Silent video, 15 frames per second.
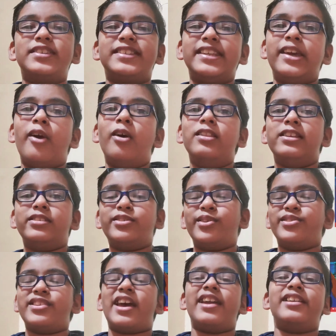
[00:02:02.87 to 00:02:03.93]
see all the
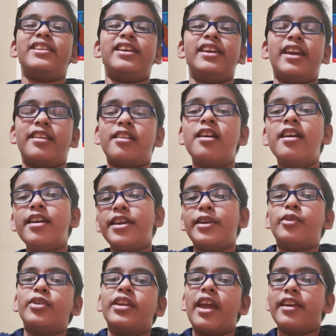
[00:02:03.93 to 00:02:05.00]
society and he
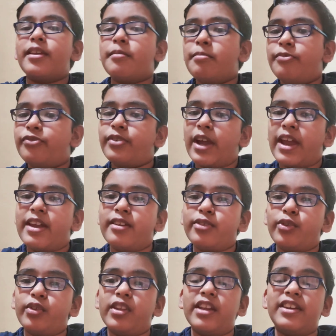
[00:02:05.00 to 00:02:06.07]
could get a friend
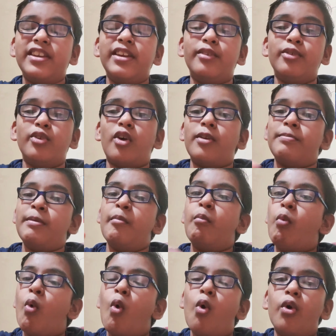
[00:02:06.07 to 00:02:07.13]
so that he could not be
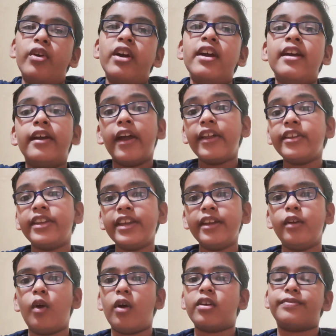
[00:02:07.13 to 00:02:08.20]
bored. And he
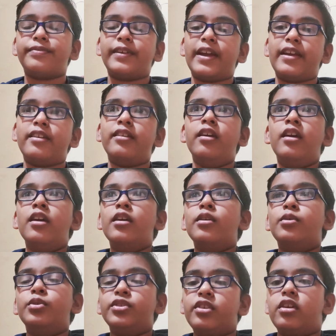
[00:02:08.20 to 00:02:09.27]
got a friend
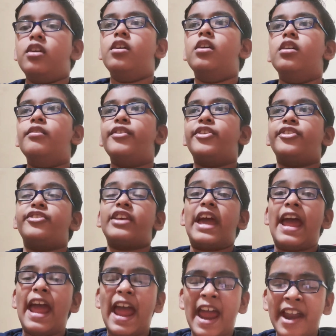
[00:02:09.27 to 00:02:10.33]
who is a girl, which is
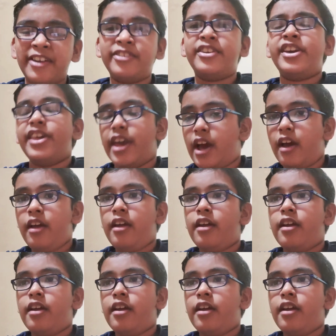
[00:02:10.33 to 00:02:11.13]
Andrea.